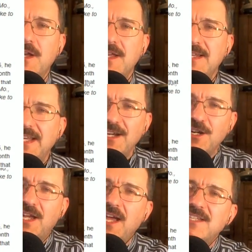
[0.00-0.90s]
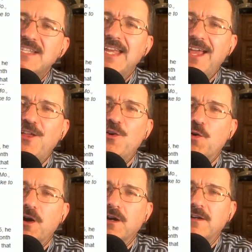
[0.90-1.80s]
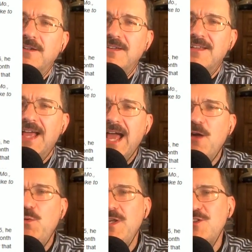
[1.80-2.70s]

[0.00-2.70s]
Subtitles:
Dear Cousin Eleanor, I wish to